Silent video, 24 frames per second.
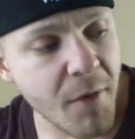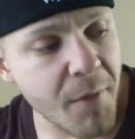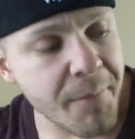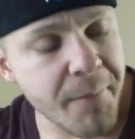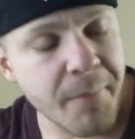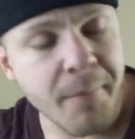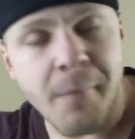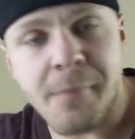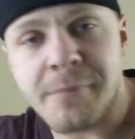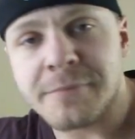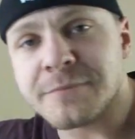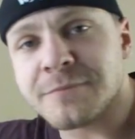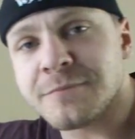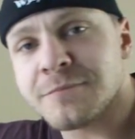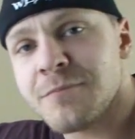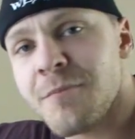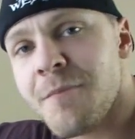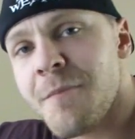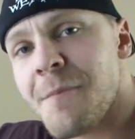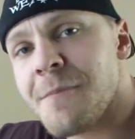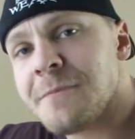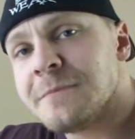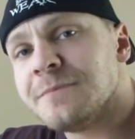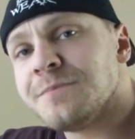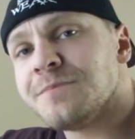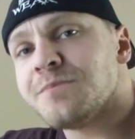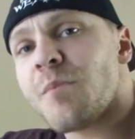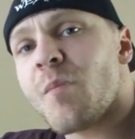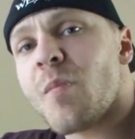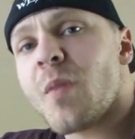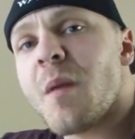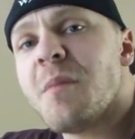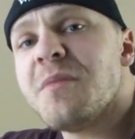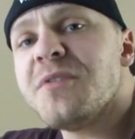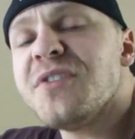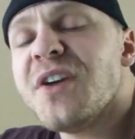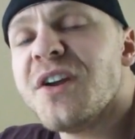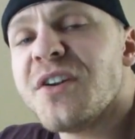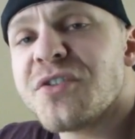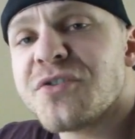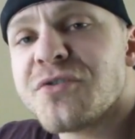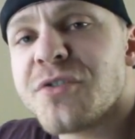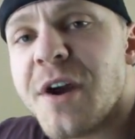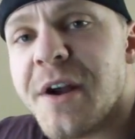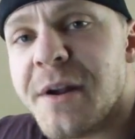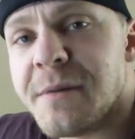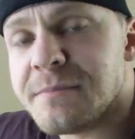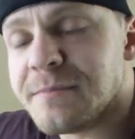I'm gonna set it
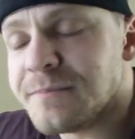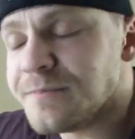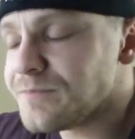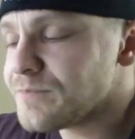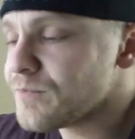straight.